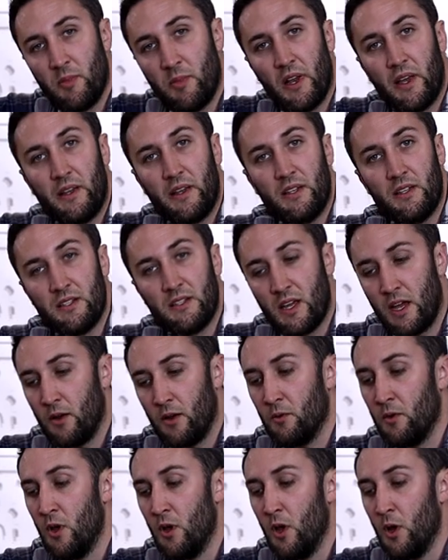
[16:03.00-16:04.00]
planing
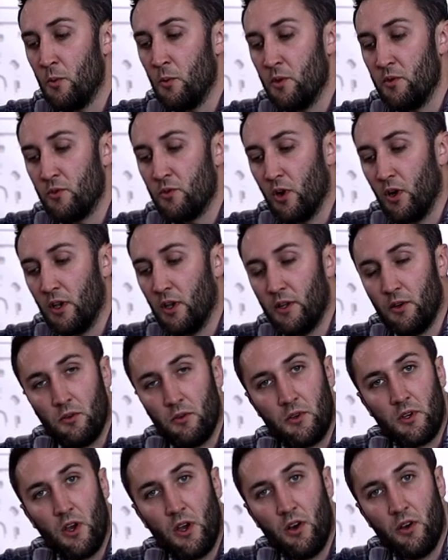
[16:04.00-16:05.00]
down we've got a
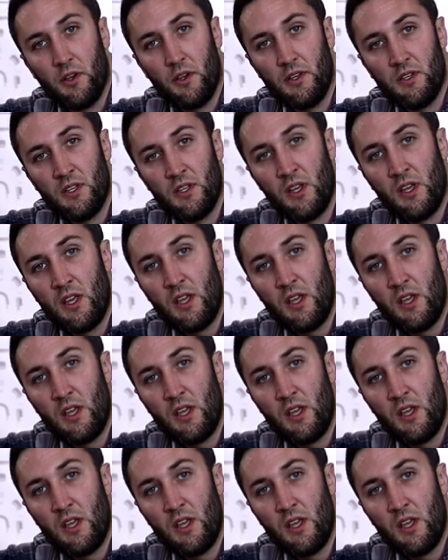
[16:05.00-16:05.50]
little guide